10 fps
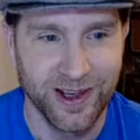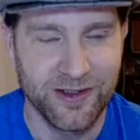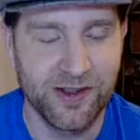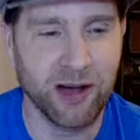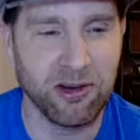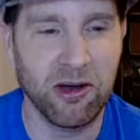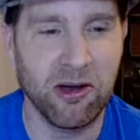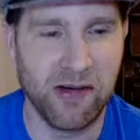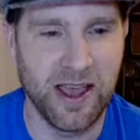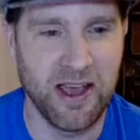Now go
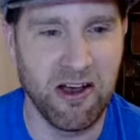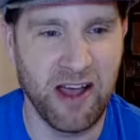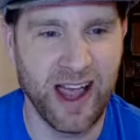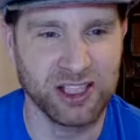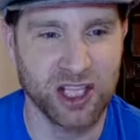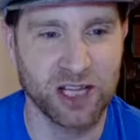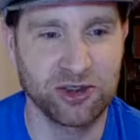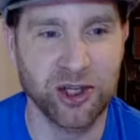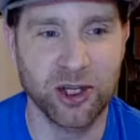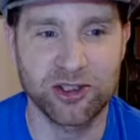away or I shall
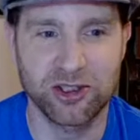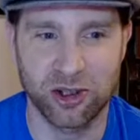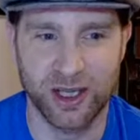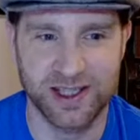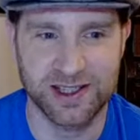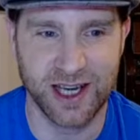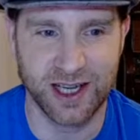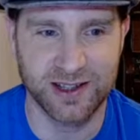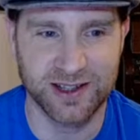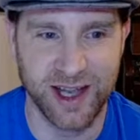taunt you a
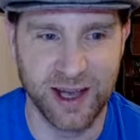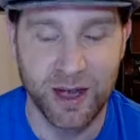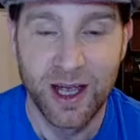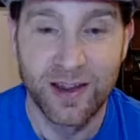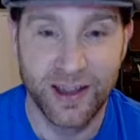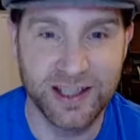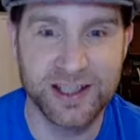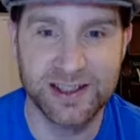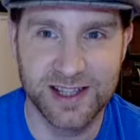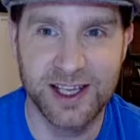second time. That
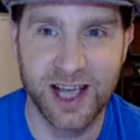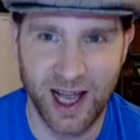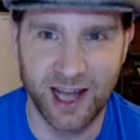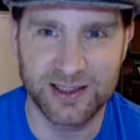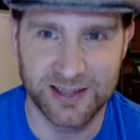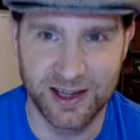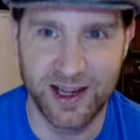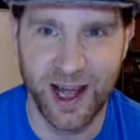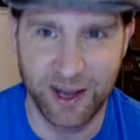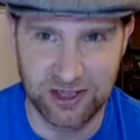is the accent that
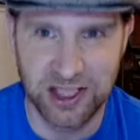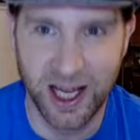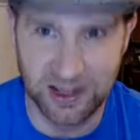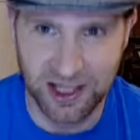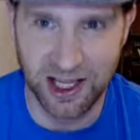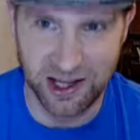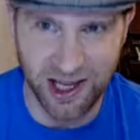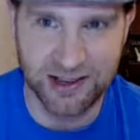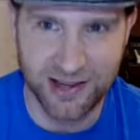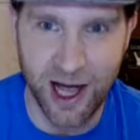I'm channeling
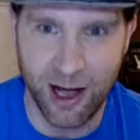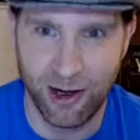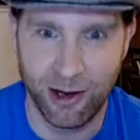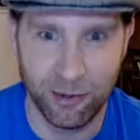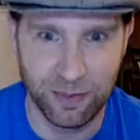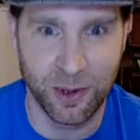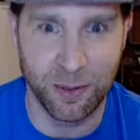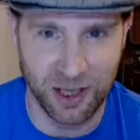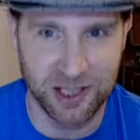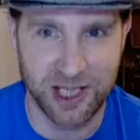right now. I hope you
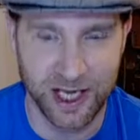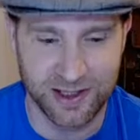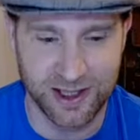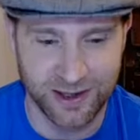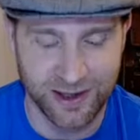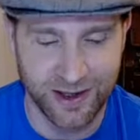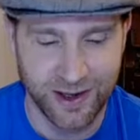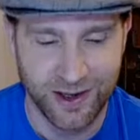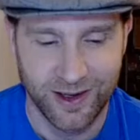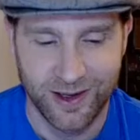appreciate it.
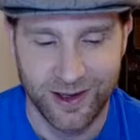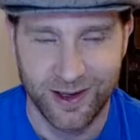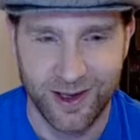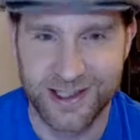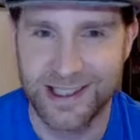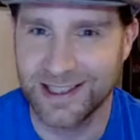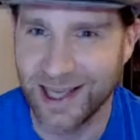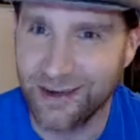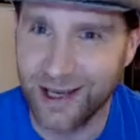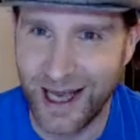That's
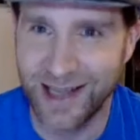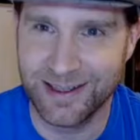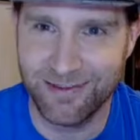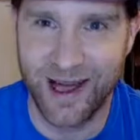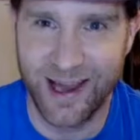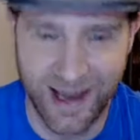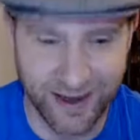exactly what I had in my head